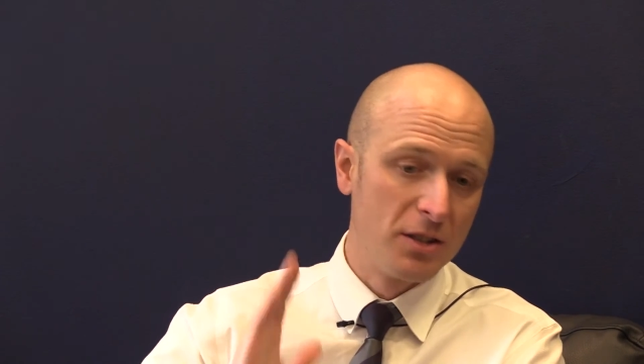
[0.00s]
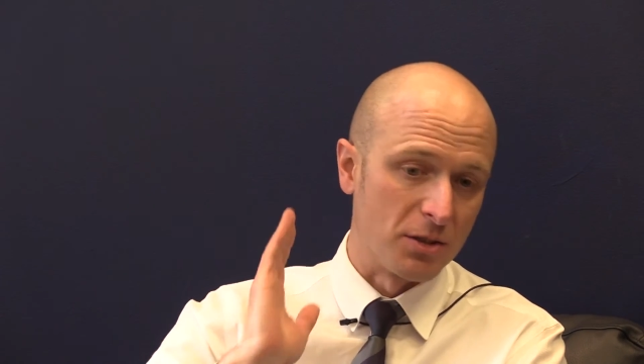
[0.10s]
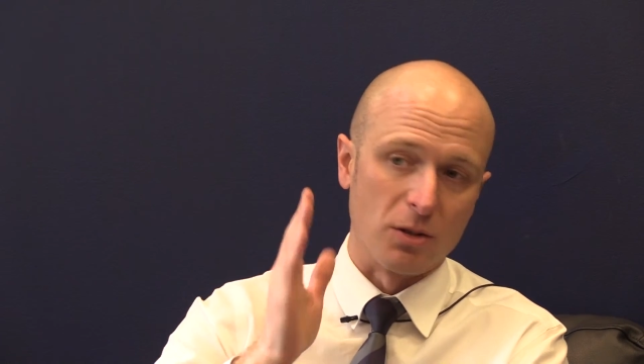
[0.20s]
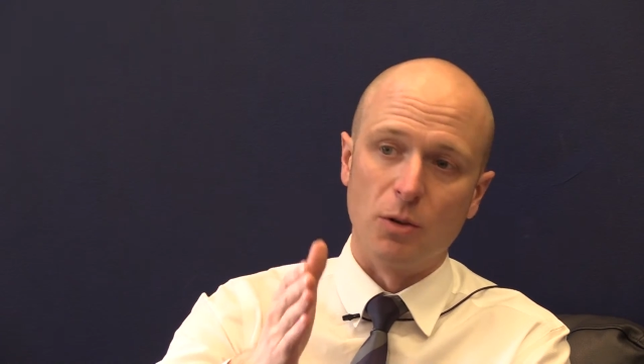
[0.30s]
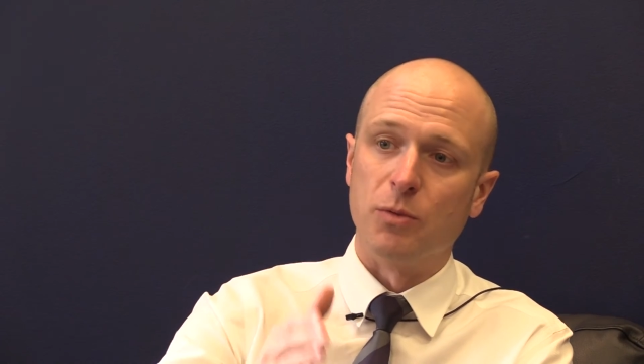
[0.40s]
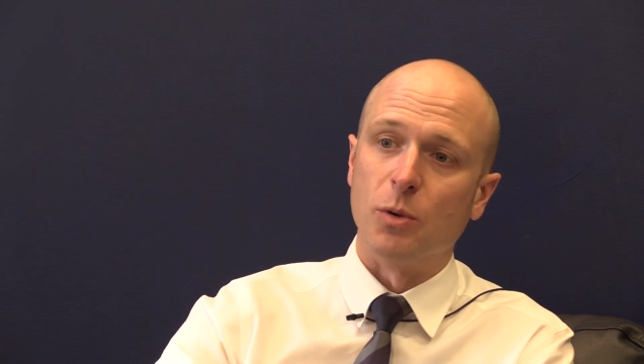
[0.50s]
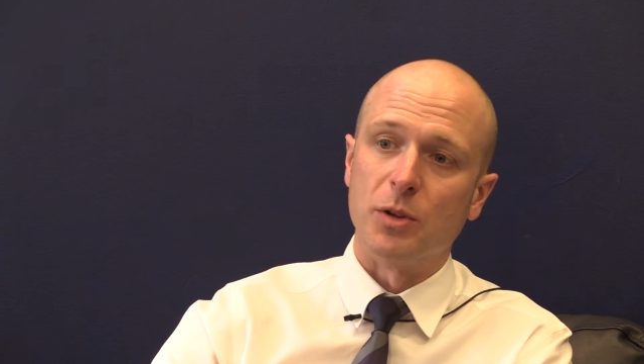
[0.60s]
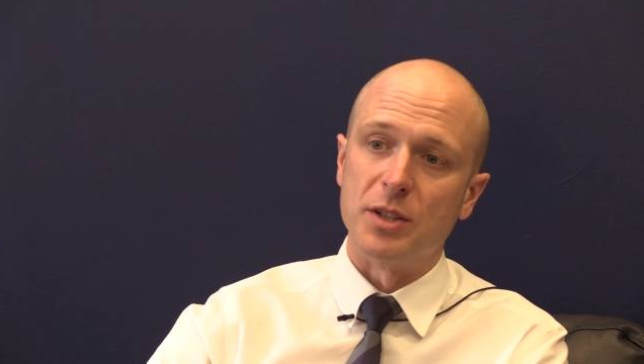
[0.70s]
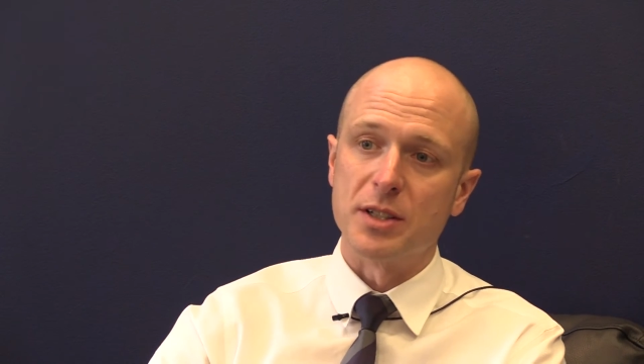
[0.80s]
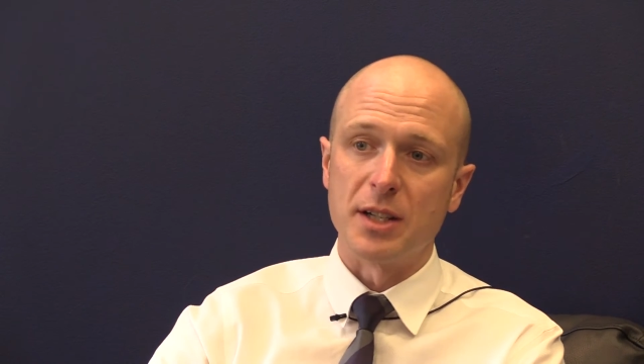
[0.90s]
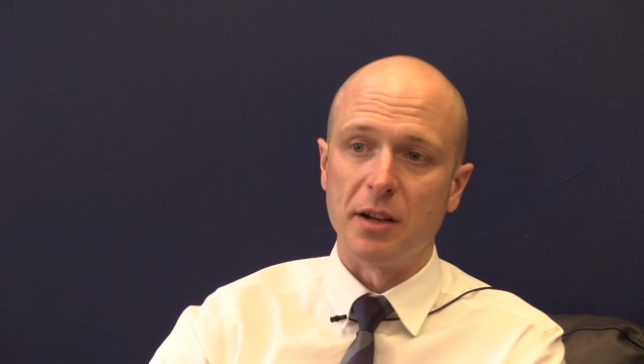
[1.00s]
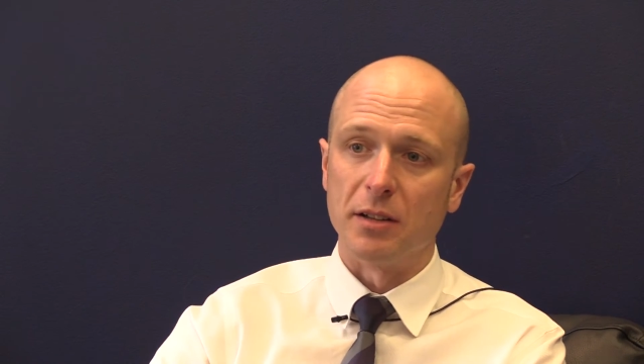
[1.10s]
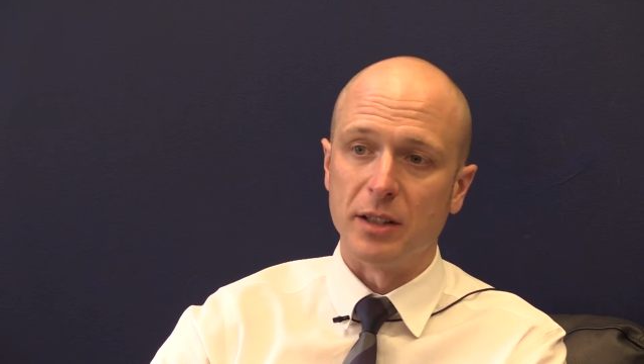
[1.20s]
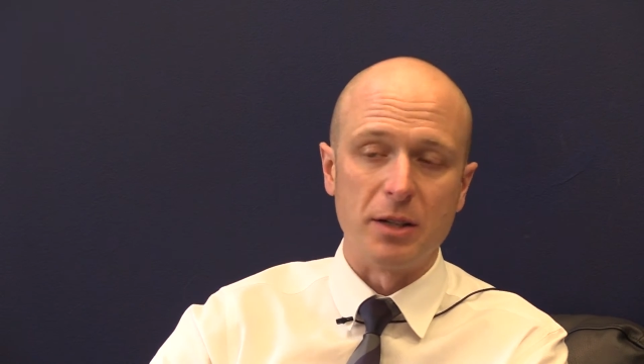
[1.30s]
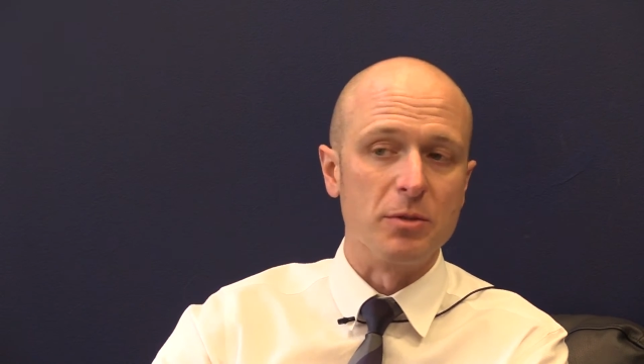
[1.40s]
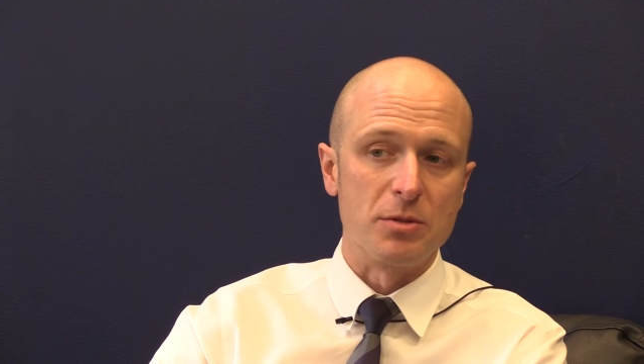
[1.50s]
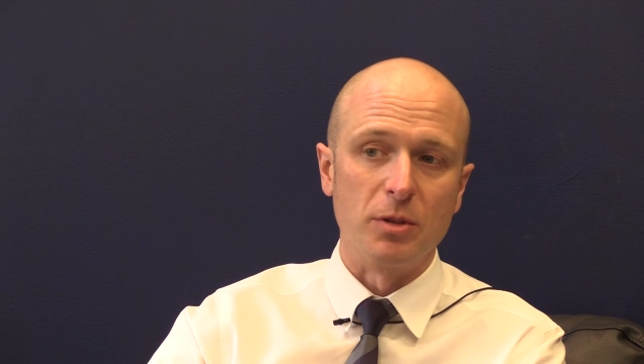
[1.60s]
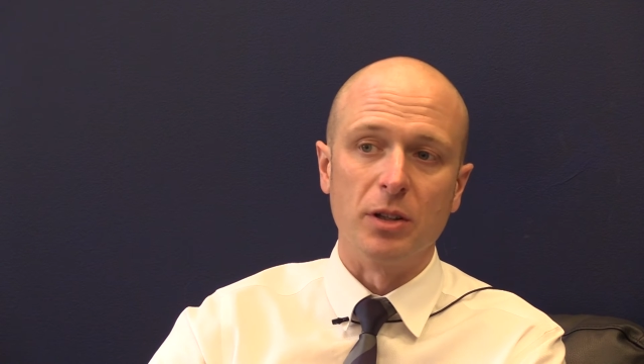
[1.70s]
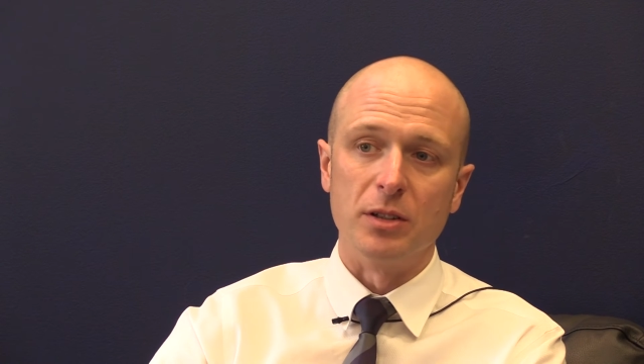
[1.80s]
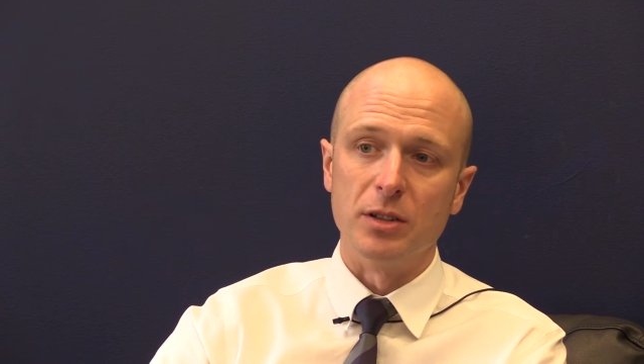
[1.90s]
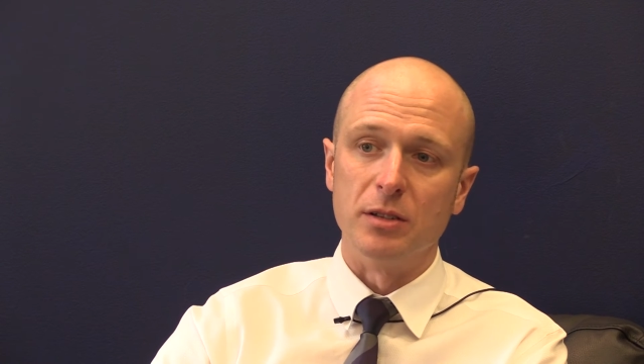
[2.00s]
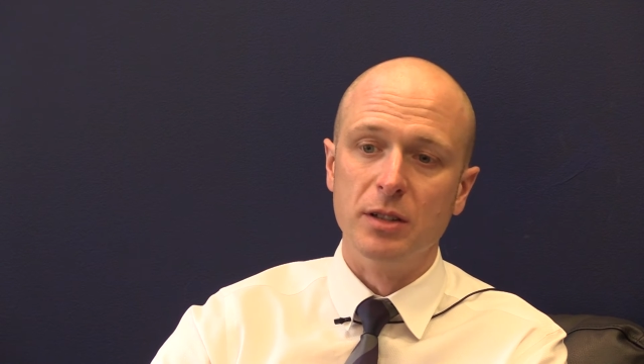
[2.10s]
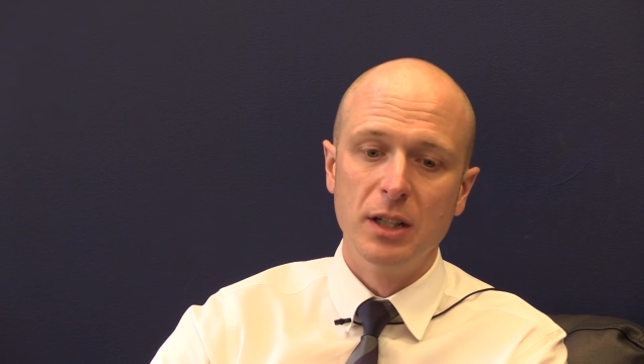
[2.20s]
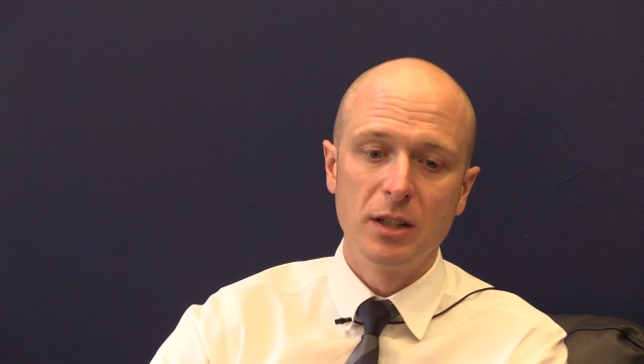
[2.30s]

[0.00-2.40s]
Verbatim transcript: So go forth and sell. And that was really the,